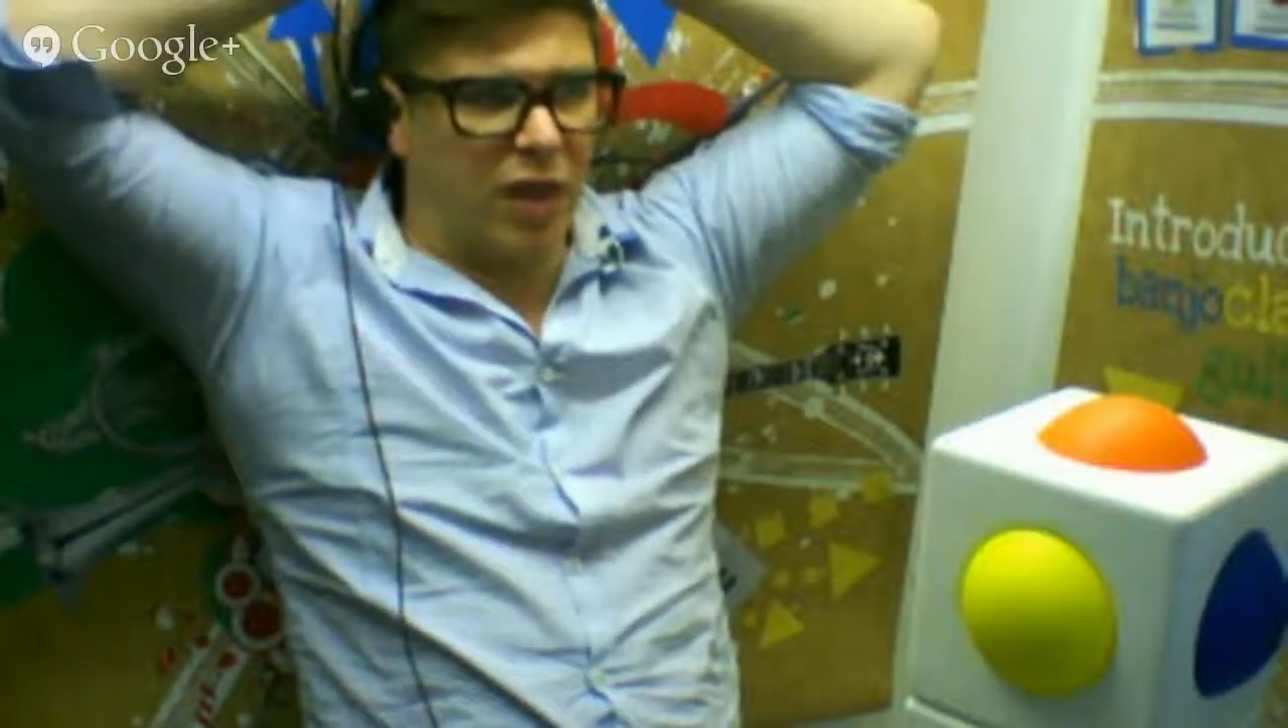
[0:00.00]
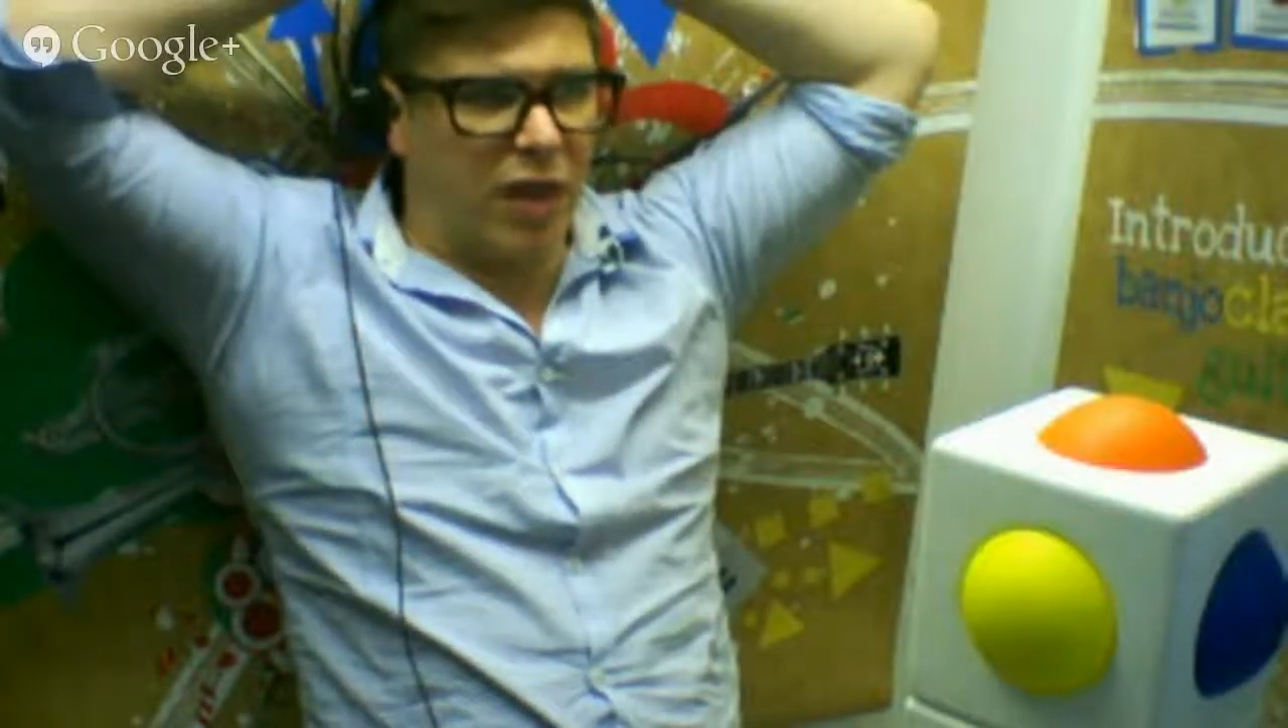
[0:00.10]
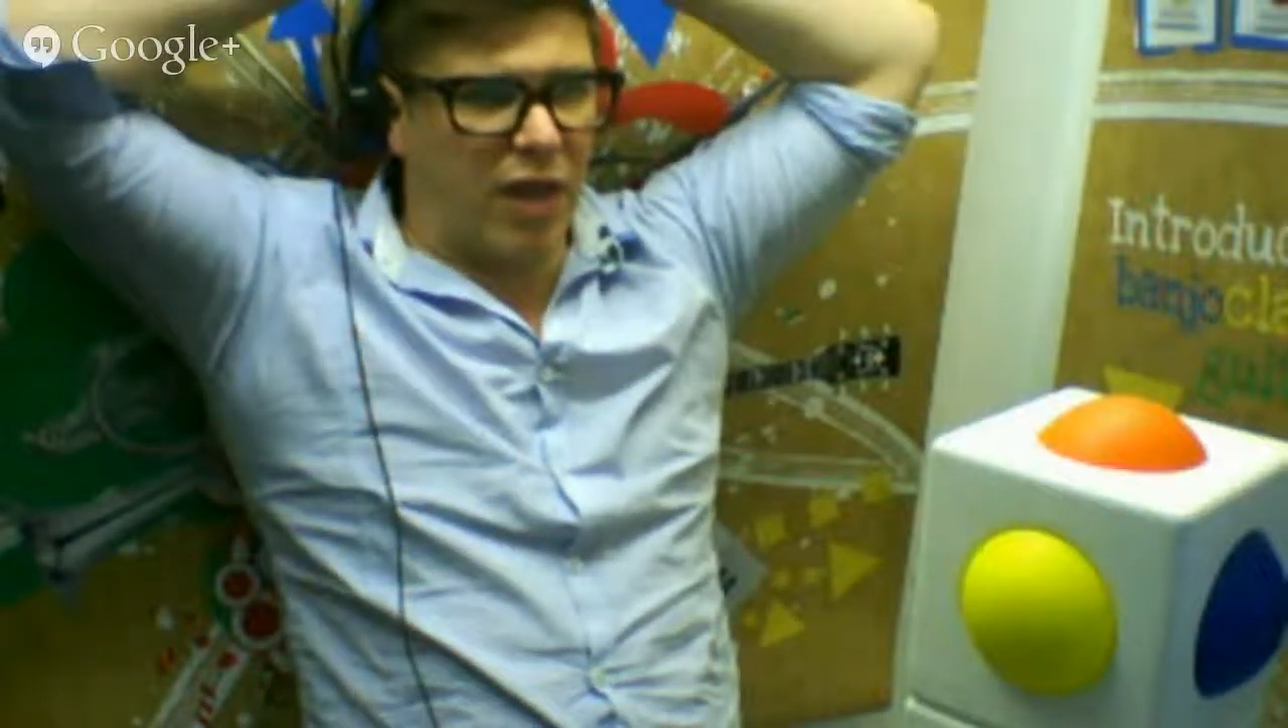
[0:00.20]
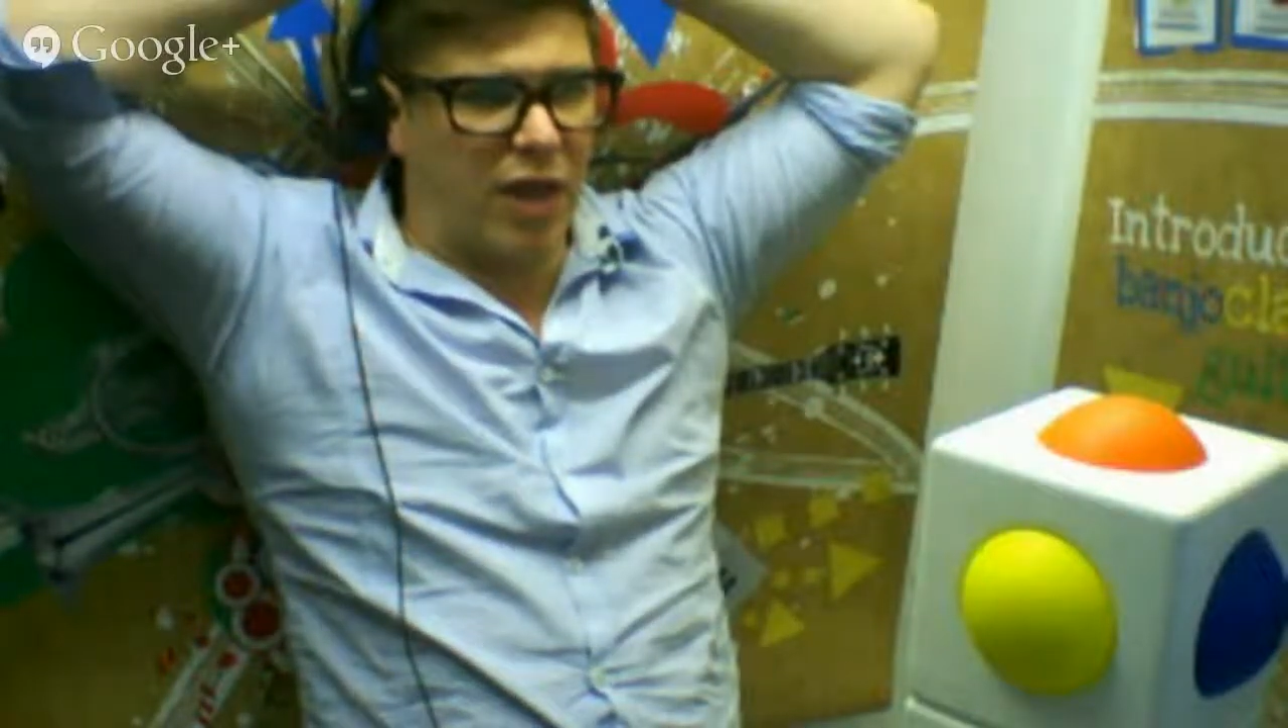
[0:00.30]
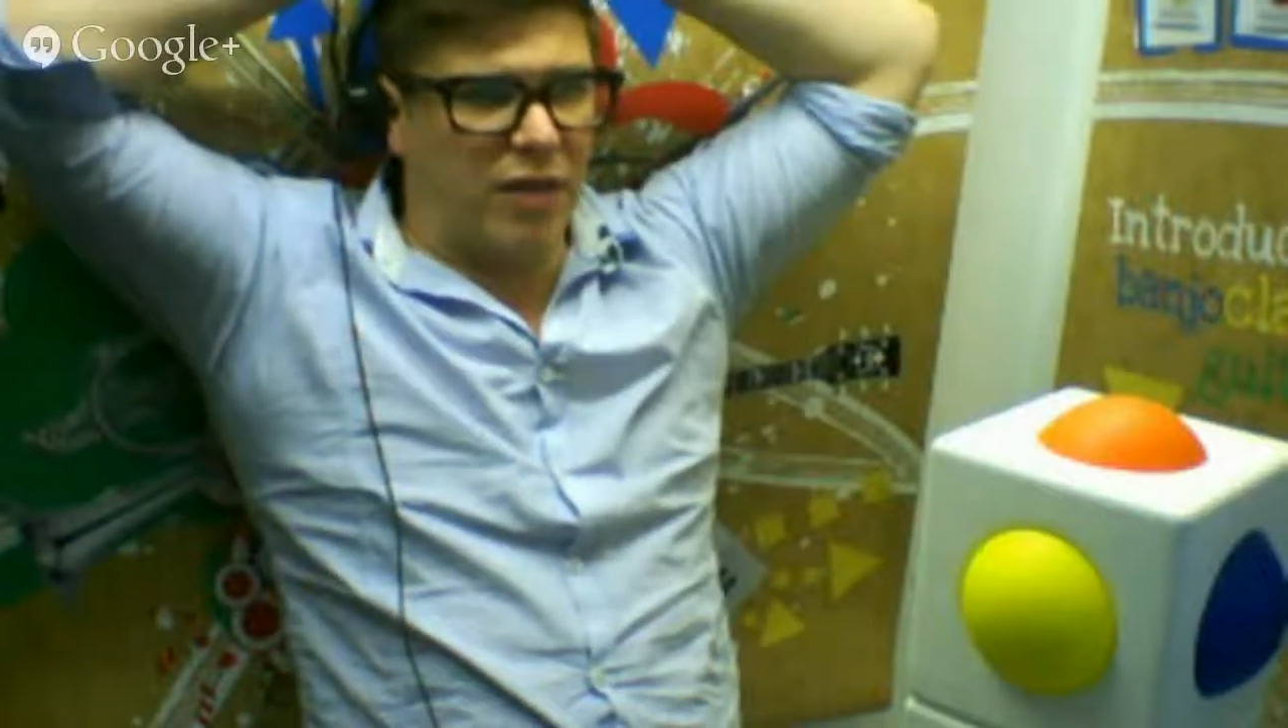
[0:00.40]

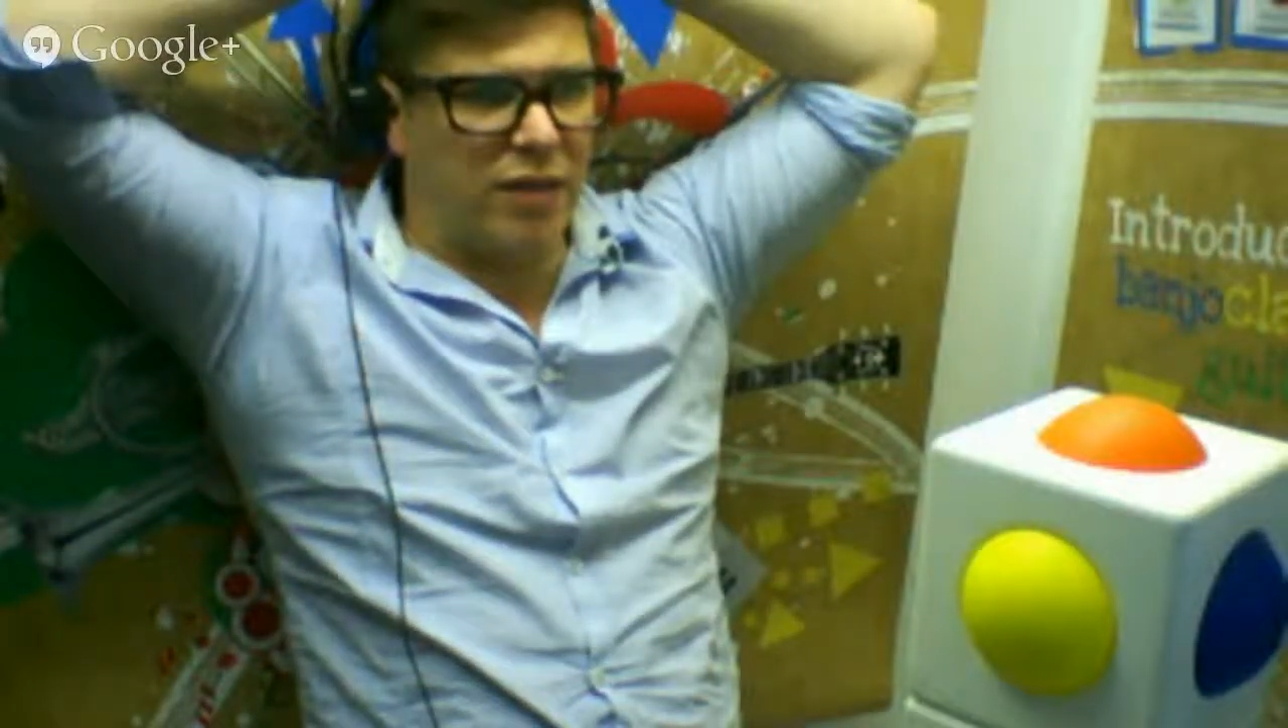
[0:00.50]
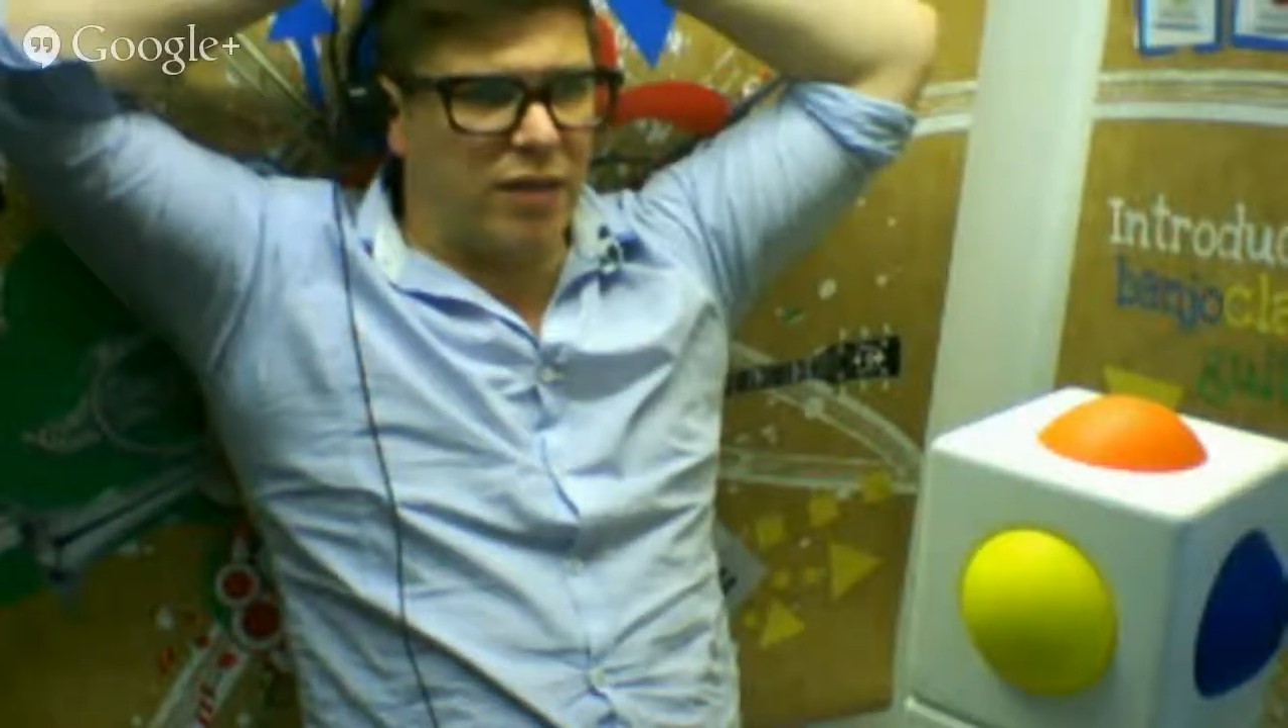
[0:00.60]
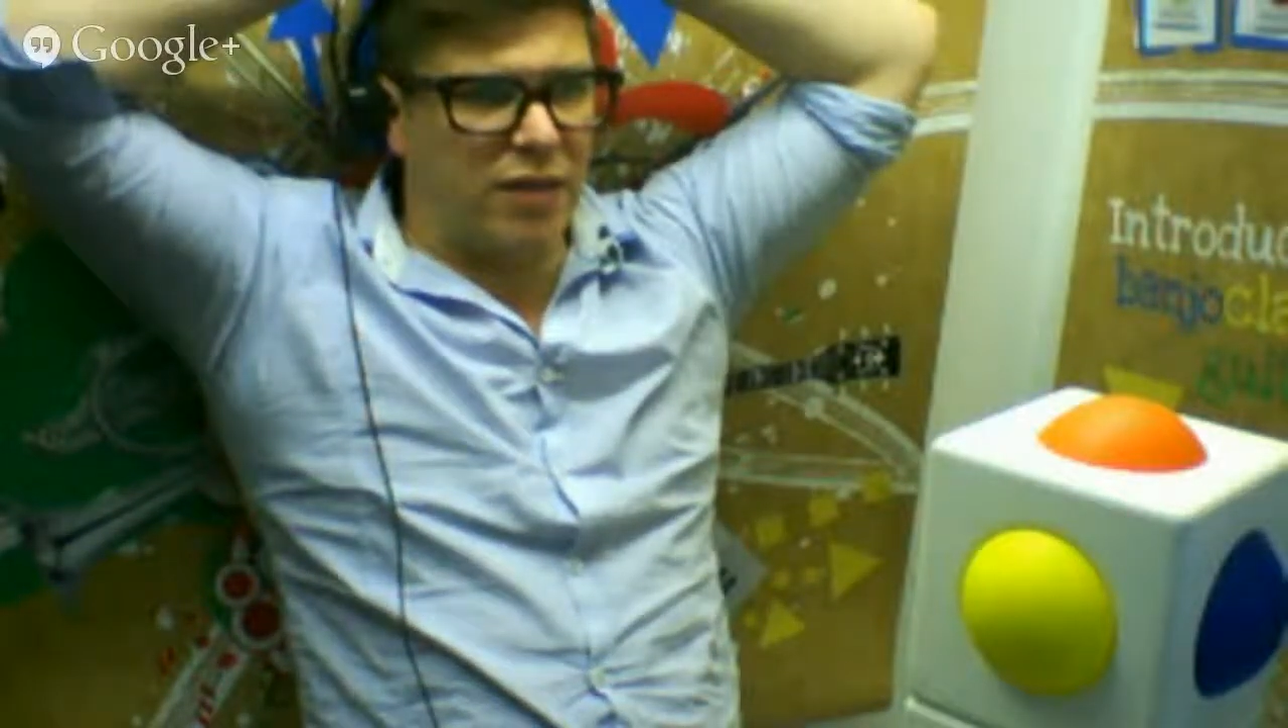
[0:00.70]
and